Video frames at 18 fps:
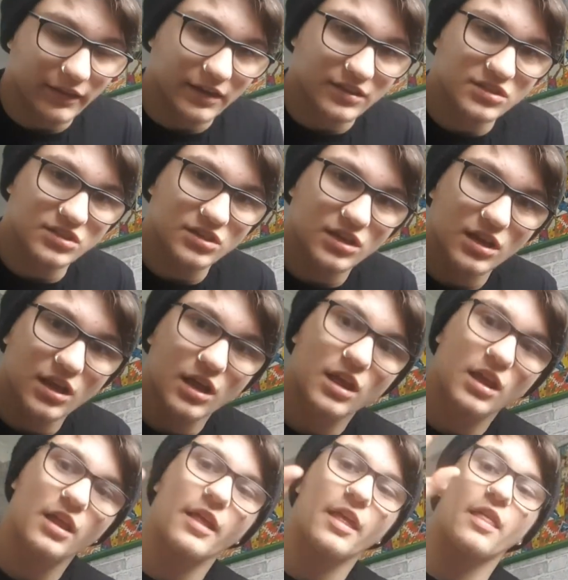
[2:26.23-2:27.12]

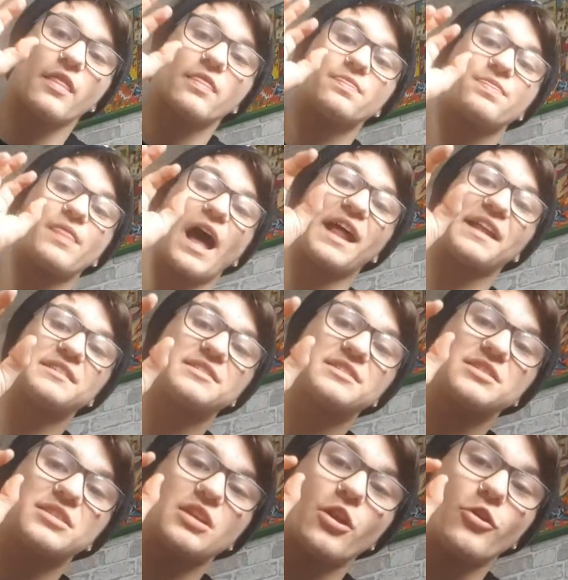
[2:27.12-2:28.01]

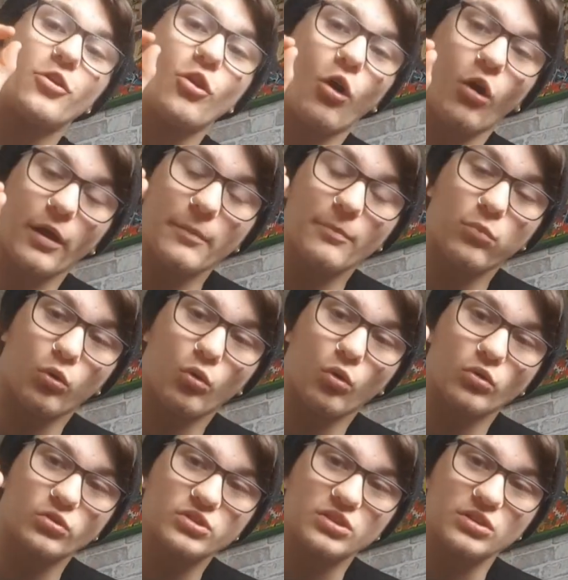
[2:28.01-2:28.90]
That's not
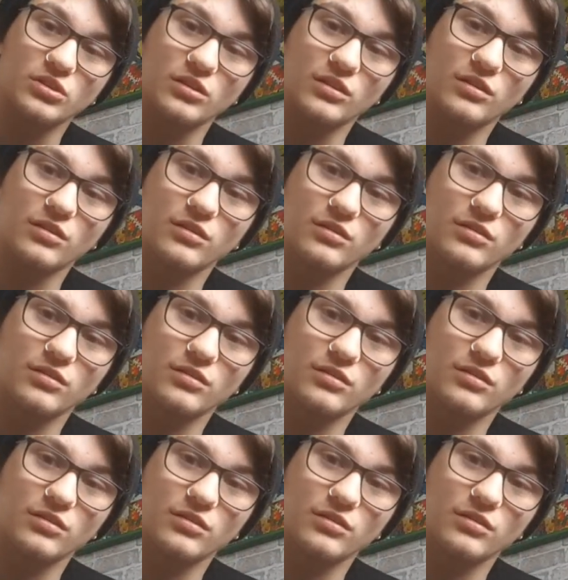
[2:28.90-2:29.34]
important.